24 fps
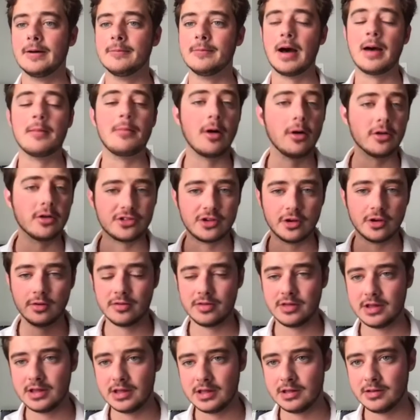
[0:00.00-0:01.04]
I'm also
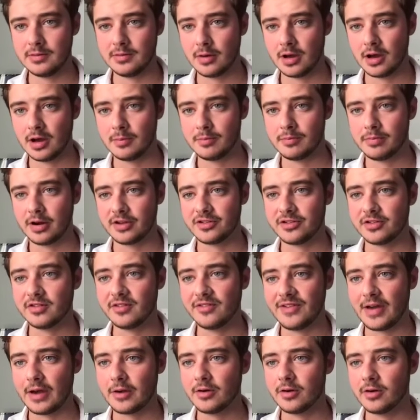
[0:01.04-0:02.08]
the president and
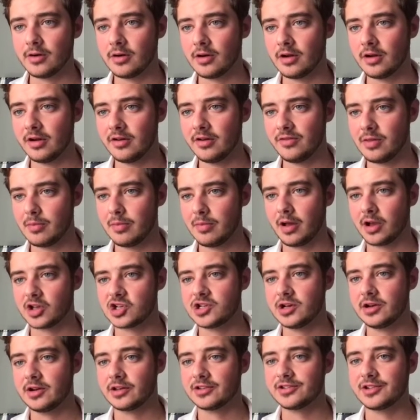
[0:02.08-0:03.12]
founder of the
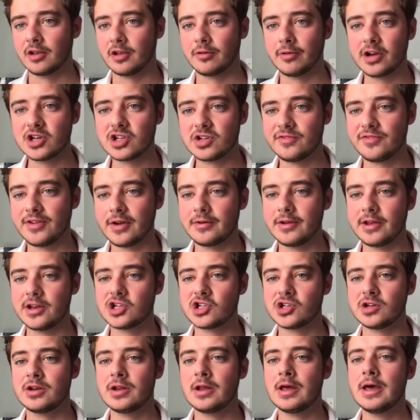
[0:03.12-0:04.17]
Blockchain Acceleration
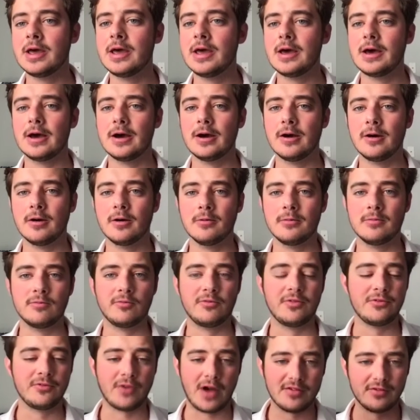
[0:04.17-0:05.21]
Foundation, a
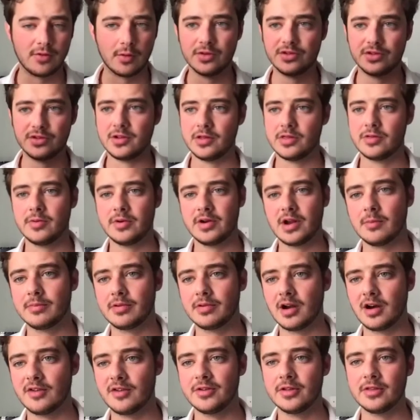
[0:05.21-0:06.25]
501c3
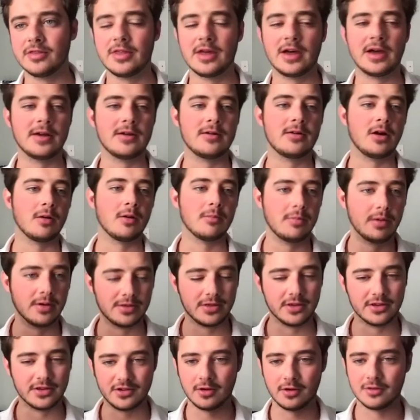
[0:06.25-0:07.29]
nonprofit that helped put
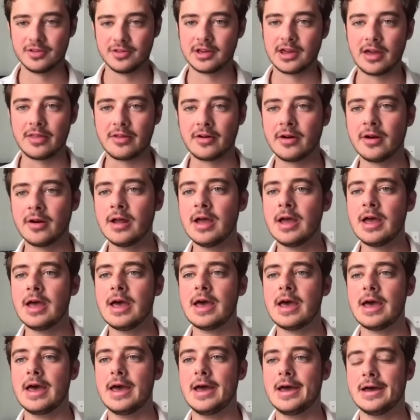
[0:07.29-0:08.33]
this all together.
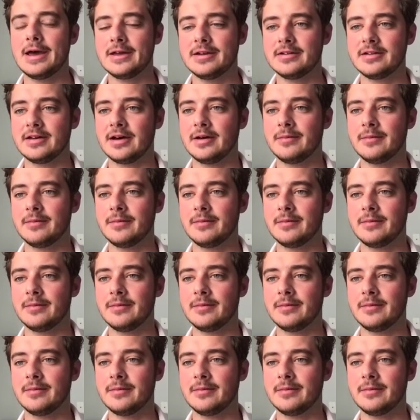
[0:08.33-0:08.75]
And